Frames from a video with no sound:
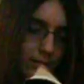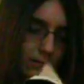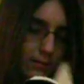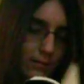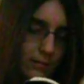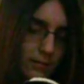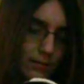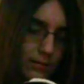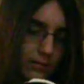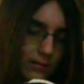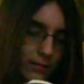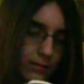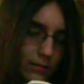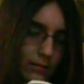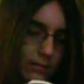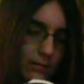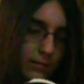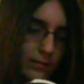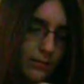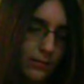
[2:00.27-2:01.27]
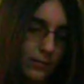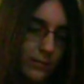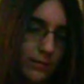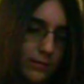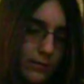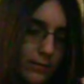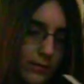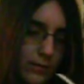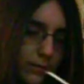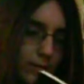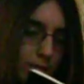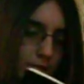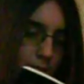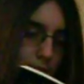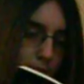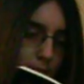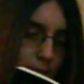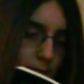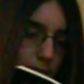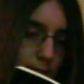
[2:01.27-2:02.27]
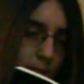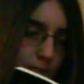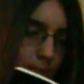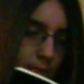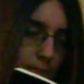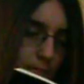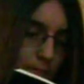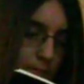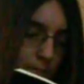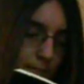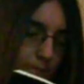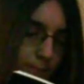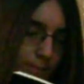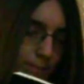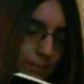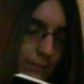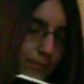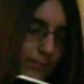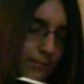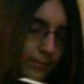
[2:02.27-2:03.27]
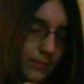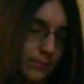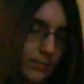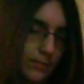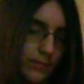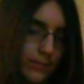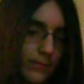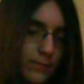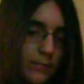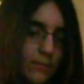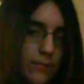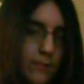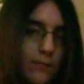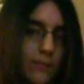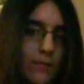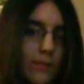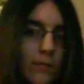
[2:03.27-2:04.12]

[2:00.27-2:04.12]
(silence)